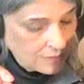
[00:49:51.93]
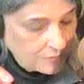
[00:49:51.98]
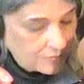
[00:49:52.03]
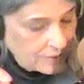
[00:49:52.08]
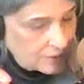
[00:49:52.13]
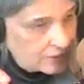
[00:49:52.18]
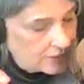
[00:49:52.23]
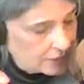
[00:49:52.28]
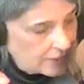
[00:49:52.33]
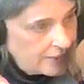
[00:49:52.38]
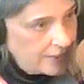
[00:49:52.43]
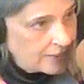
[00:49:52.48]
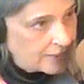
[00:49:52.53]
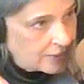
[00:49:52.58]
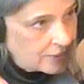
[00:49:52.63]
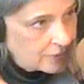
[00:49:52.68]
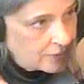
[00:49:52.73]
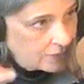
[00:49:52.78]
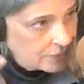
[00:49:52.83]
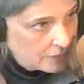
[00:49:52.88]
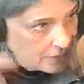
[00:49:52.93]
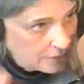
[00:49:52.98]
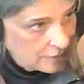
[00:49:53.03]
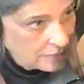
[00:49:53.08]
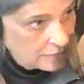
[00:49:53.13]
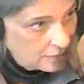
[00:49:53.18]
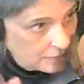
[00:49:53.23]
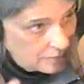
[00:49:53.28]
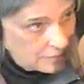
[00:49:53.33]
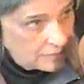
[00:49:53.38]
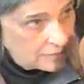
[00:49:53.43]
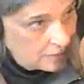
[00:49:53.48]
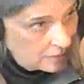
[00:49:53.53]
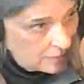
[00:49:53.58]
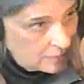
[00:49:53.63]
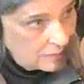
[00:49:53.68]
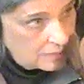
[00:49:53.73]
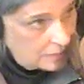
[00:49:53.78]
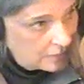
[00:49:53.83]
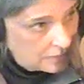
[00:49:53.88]
declare
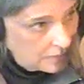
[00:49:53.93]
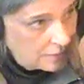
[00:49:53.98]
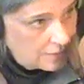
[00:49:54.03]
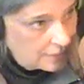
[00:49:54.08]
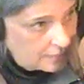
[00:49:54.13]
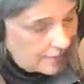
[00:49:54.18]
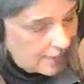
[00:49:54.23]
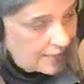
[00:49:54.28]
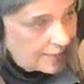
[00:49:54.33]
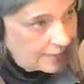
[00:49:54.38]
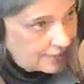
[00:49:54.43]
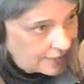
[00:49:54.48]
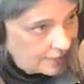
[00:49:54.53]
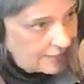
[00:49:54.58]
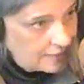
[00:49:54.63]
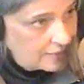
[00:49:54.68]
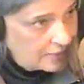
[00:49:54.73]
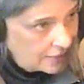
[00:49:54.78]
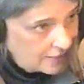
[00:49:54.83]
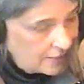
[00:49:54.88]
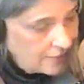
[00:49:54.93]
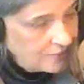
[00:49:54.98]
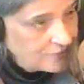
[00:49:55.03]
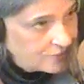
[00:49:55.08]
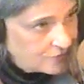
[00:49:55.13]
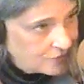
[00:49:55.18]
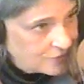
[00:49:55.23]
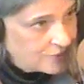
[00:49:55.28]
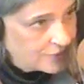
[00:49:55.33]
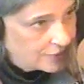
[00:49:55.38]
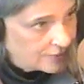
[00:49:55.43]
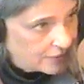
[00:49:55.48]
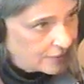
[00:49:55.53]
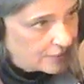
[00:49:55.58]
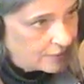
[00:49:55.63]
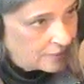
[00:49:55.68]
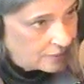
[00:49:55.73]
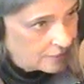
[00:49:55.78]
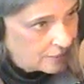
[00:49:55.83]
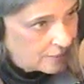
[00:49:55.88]
that in its
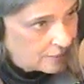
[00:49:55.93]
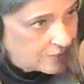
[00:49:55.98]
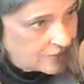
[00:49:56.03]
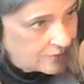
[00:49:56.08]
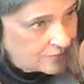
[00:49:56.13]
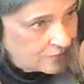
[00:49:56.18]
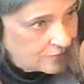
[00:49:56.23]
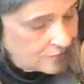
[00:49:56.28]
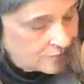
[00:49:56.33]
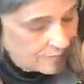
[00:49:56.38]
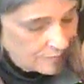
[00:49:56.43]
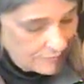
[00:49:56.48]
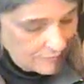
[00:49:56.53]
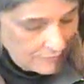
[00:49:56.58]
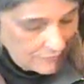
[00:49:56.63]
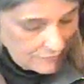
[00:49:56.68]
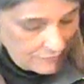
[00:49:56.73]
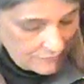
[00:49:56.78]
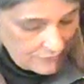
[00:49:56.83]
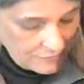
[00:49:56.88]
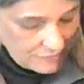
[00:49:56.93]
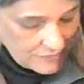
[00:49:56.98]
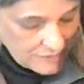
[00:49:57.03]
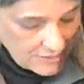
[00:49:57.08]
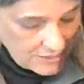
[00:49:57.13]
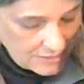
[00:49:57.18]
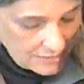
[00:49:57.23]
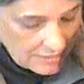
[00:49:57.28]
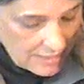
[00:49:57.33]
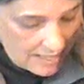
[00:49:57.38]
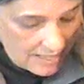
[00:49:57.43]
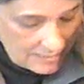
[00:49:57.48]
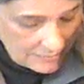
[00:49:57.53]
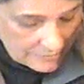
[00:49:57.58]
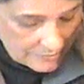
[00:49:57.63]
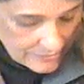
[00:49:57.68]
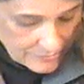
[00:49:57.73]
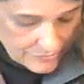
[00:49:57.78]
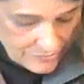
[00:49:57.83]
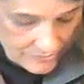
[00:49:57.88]
city limits,
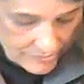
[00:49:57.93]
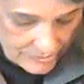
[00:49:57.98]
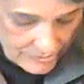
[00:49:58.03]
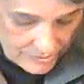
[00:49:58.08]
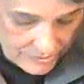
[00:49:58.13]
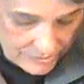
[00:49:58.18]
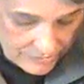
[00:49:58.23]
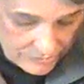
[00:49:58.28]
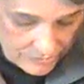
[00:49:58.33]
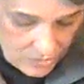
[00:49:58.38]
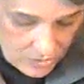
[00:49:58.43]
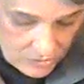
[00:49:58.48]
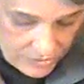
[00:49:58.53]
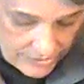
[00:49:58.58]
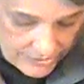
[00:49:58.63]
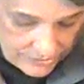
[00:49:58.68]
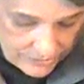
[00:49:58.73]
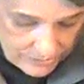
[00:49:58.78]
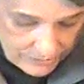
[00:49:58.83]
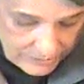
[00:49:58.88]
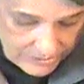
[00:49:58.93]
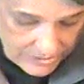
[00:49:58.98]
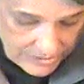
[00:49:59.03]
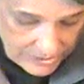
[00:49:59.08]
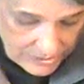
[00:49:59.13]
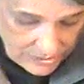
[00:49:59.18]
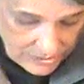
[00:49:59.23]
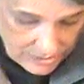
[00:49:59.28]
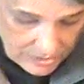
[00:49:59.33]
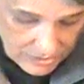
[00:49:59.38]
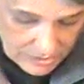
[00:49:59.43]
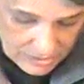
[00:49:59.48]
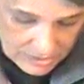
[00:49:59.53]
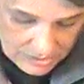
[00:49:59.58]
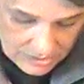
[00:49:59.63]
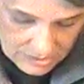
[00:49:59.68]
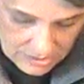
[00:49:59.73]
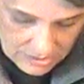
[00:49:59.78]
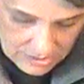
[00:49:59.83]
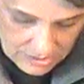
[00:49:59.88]
$15 is going to be
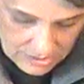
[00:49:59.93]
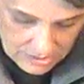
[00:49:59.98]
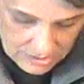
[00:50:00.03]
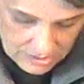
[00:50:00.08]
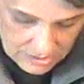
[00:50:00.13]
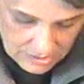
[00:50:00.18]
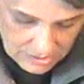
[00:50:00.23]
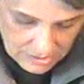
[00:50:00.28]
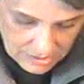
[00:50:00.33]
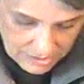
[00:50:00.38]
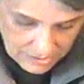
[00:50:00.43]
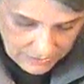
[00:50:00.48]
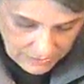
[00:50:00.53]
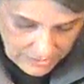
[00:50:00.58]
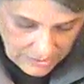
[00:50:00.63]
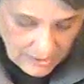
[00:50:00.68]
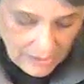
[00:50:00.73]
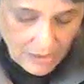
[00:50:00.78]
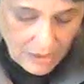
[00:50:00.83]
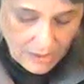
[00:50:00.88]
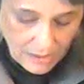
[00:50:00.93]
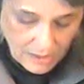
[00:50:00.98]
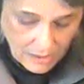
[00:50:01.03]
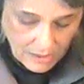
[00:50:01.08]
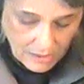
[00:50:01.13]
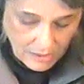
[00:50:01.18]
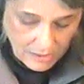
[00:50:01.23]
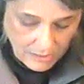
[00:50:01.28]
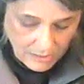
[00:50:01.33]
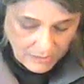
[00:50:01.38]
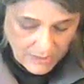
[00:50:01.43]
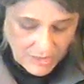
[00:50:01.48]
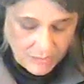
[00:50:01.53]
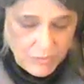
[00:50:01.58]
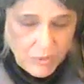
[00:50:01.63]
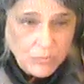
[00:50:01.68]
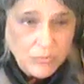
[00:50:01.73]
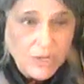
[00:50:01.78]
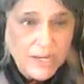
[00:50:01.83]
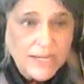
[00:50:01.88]
the
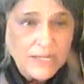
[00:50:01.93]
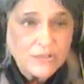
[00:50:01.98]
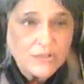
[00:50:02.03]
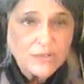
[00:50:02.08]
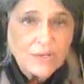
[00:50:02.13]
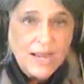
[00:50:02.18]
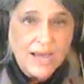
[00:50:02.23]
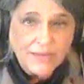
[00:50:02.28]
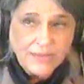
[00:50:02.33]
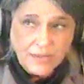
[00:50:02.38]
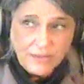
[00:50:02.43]
minimum wage. Now